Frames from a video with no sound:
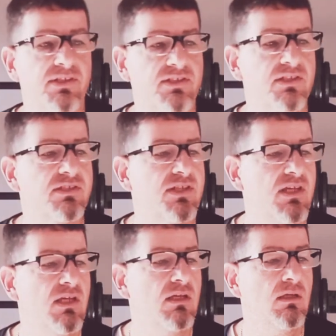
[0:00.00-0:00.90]
is
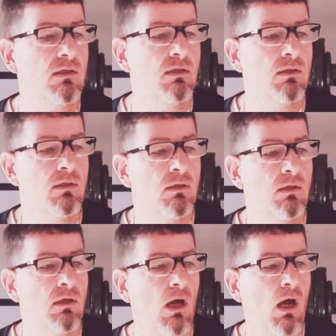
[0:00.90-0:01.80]
the,
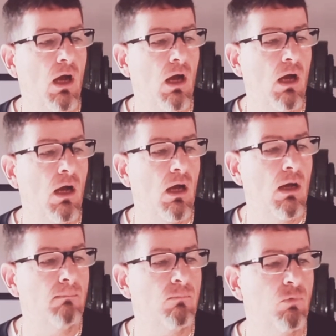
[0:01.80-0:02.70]

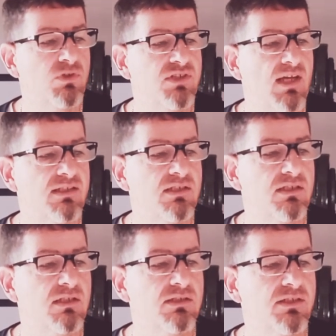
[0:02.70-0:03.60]
um, what size is
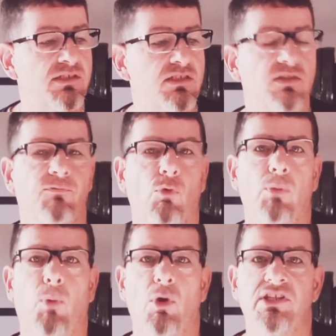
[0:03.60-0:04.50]
this? This is the
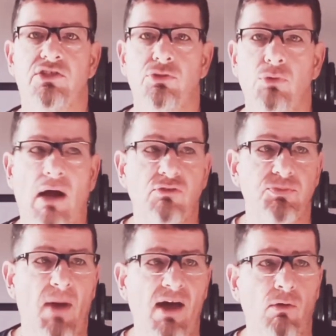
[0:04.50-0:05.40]
4.2 ounce
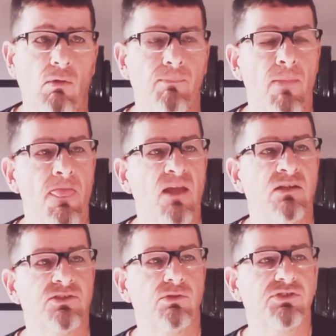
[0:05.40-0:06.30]
bottle.
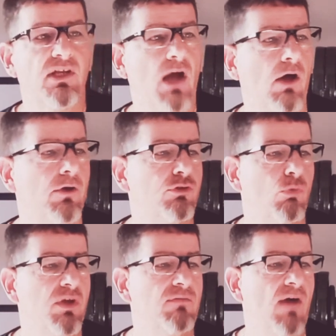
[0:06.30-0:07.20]
So it's like
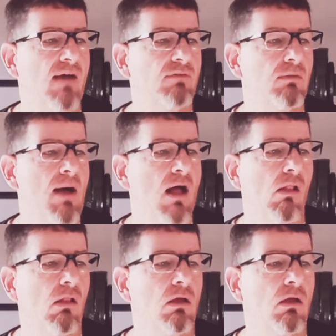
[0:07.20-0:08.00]
125 ml.